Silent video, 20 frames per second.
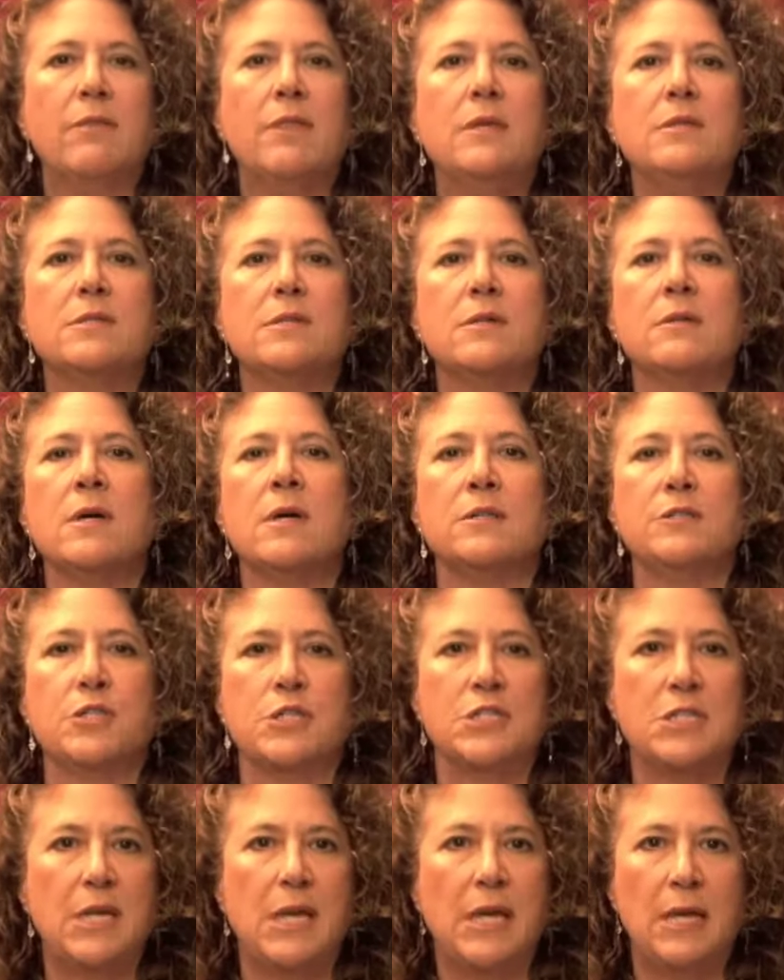And these are not
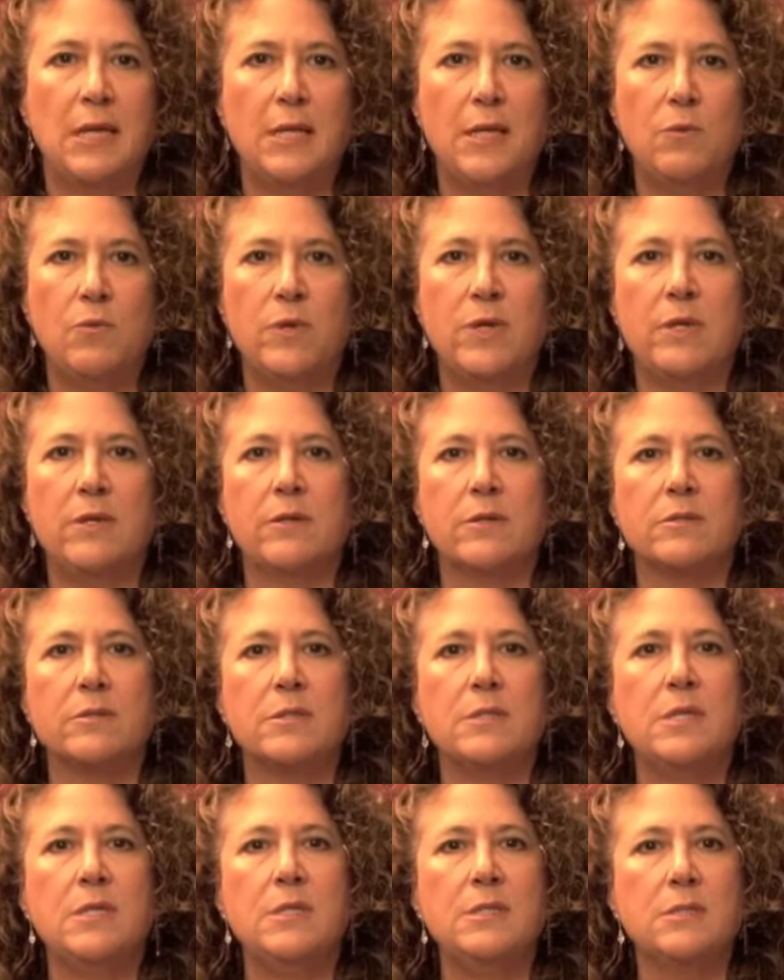just any
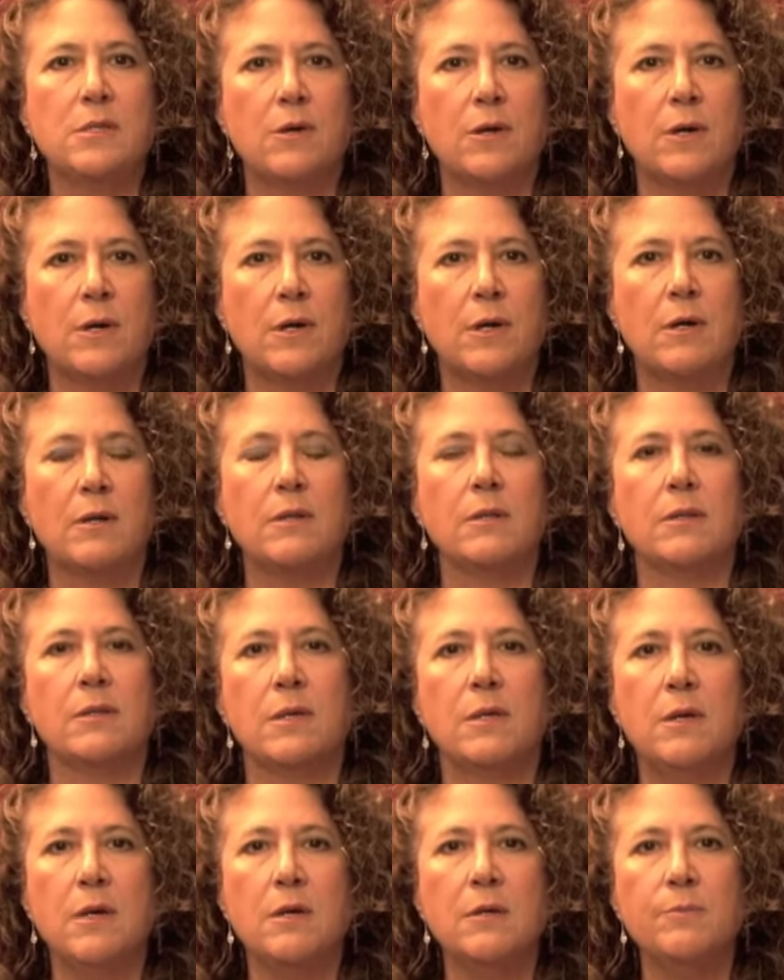readers, these are
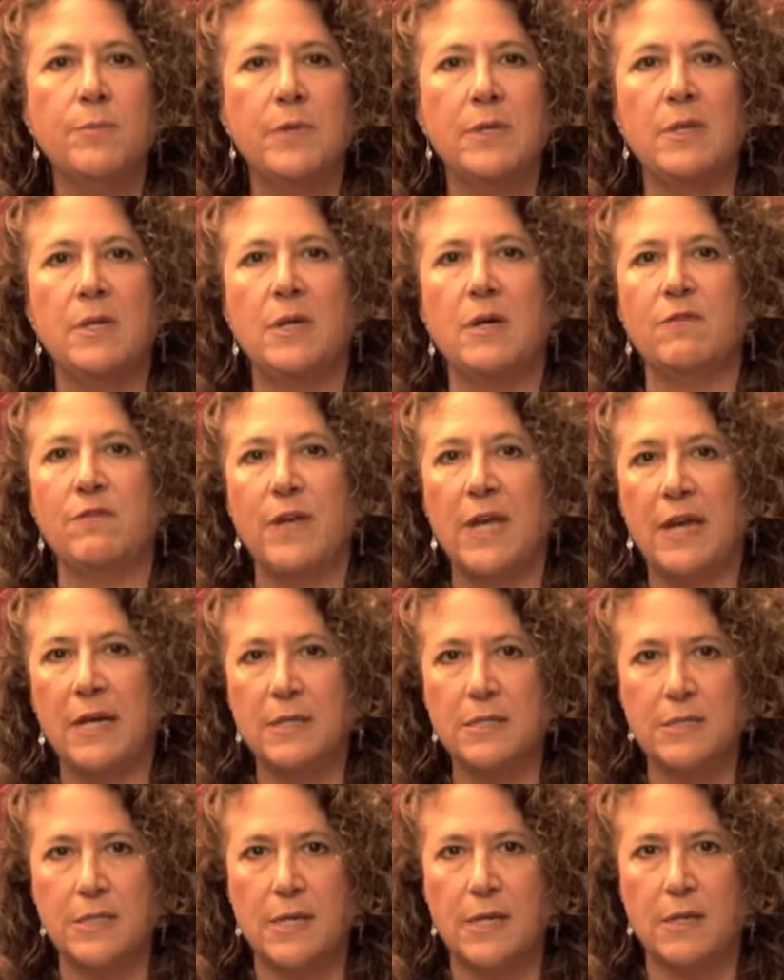the company of
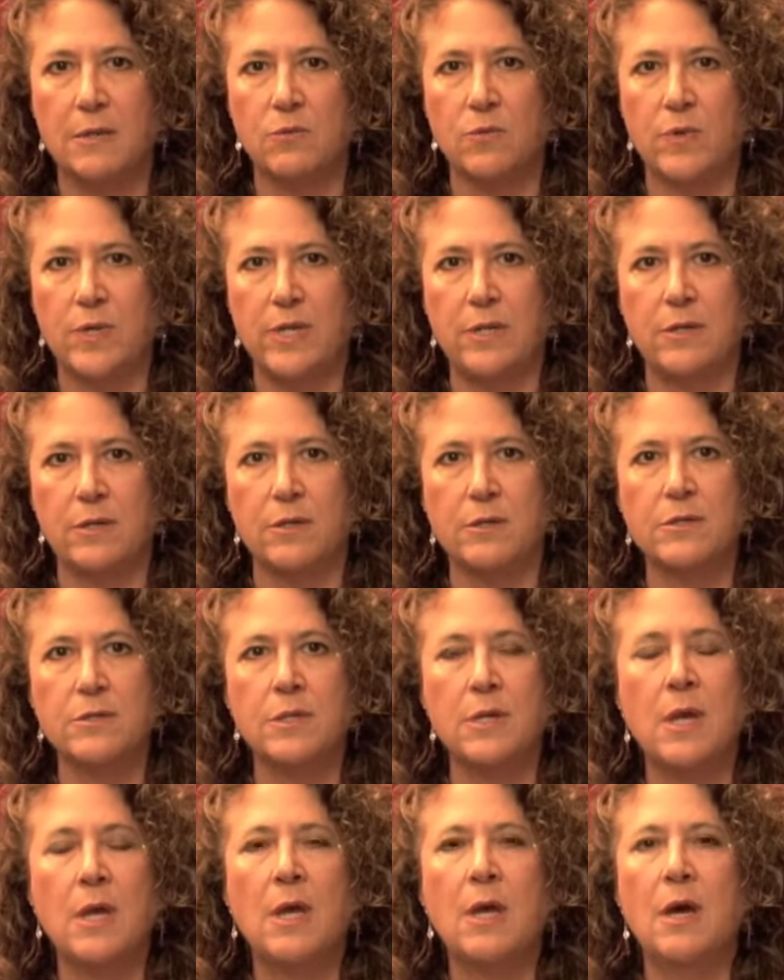exile
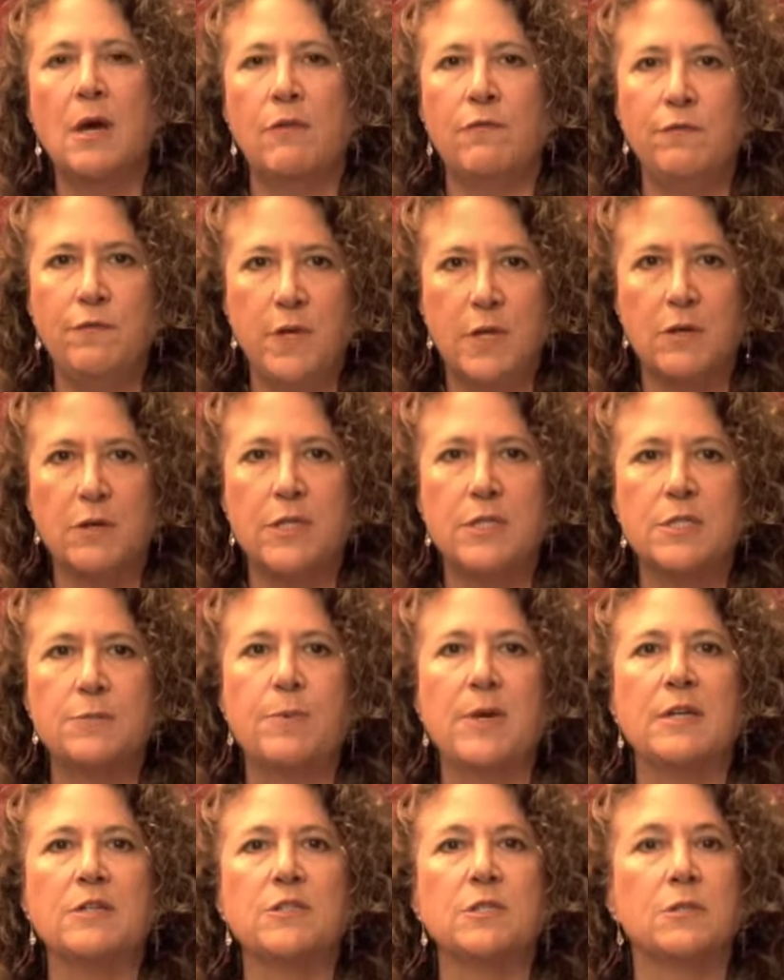readers, a very
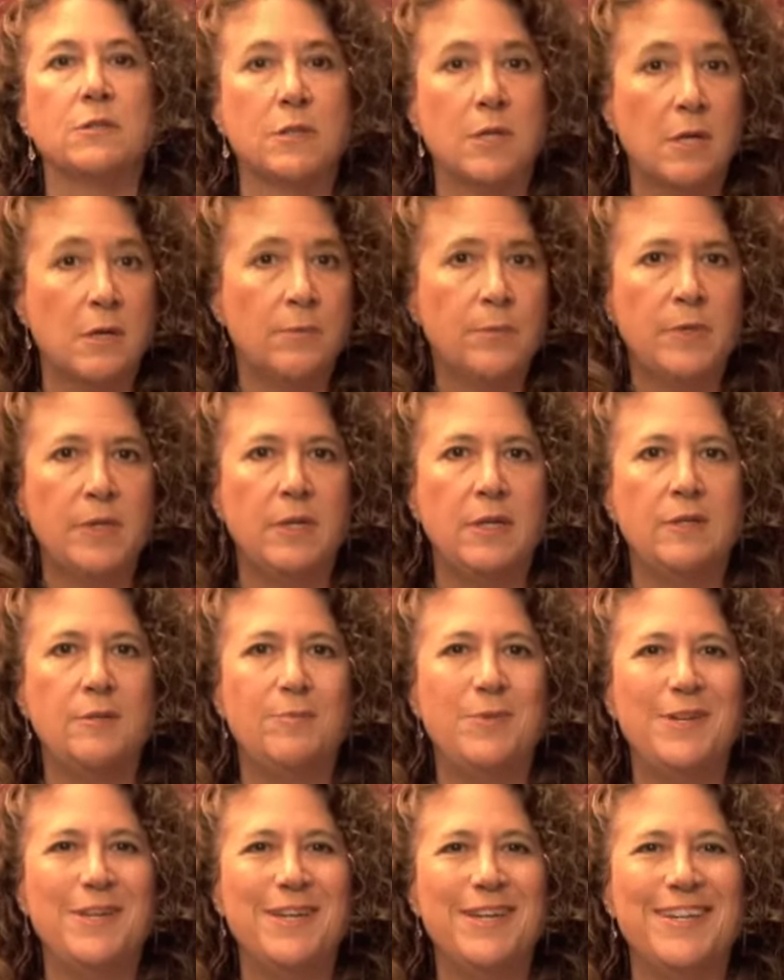special company
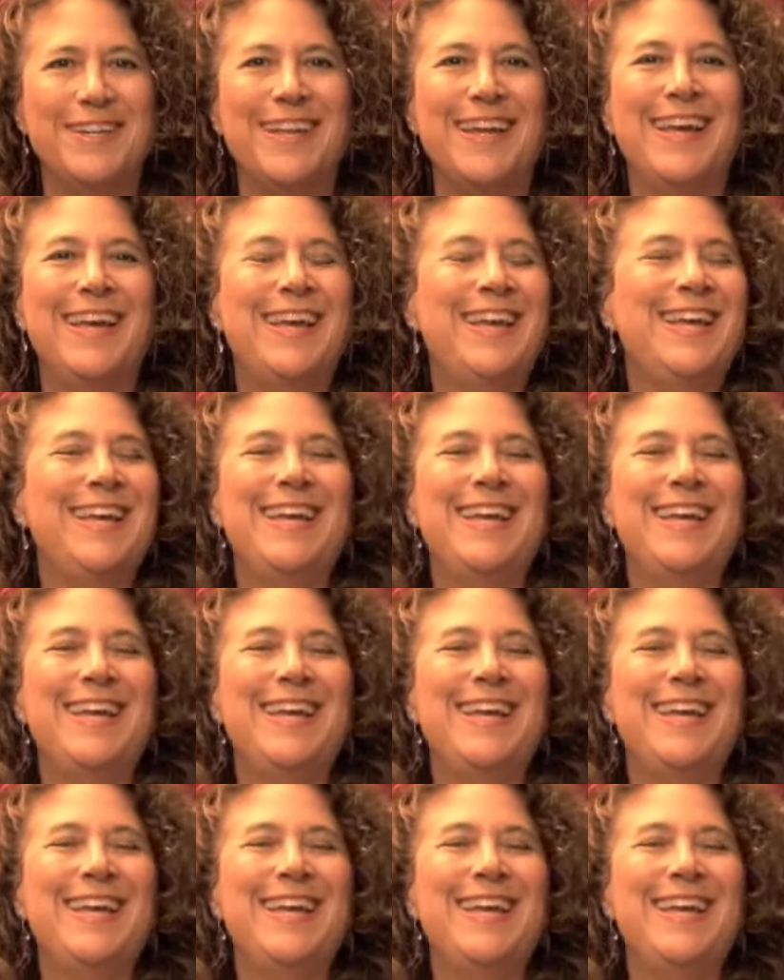to be in.